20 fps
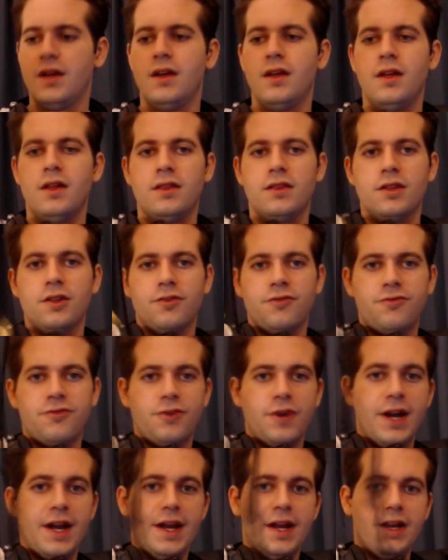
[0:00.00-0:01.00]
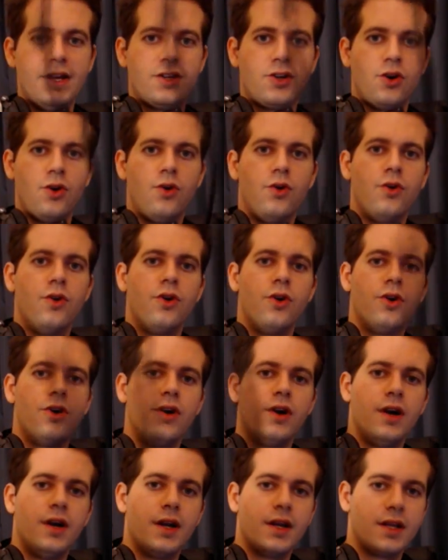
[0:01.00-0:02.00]
The Frayed
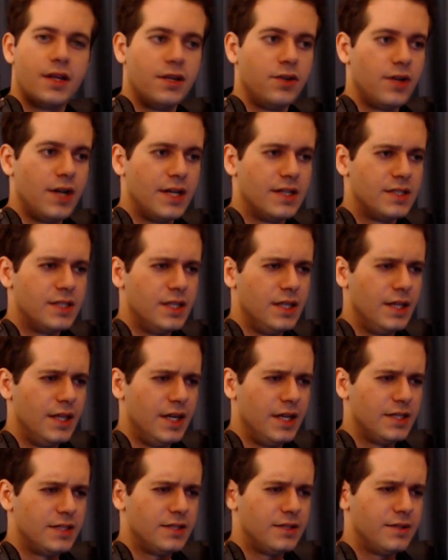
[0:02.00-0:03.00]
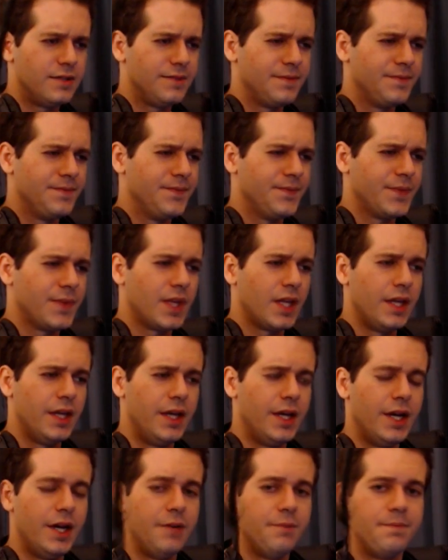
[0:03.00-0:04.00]
Cord. Can you guys see this?
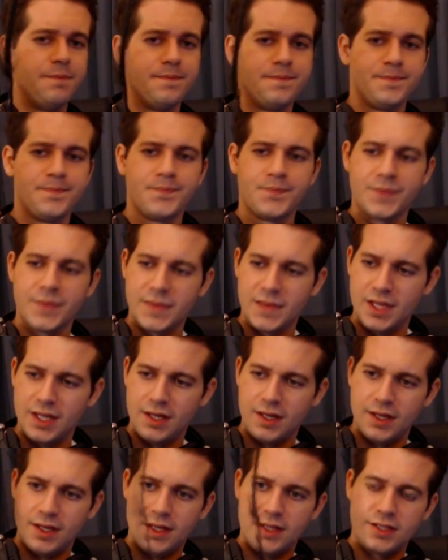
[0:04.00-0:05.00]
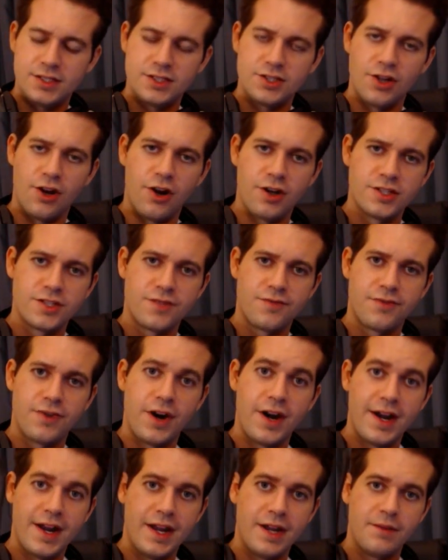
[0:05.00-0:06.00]
Yep. Starts
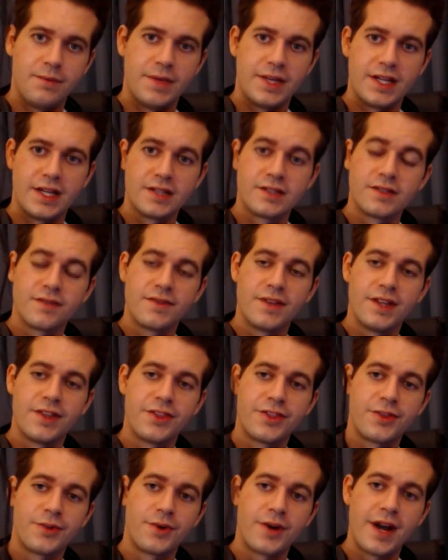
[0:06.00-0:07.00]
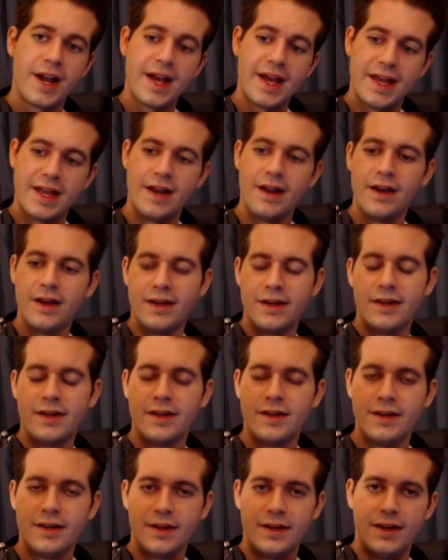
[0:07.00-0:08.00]
fraying because of the thread.
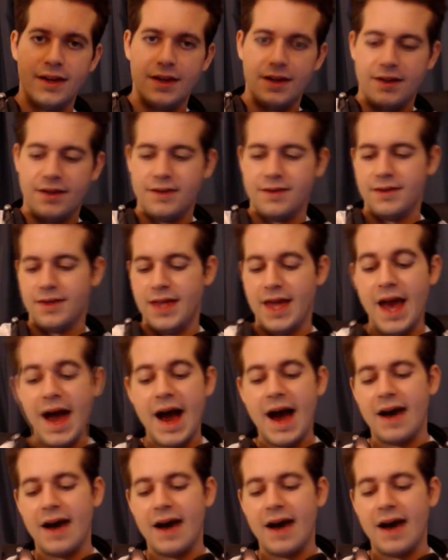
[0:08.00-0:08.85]
Yeah.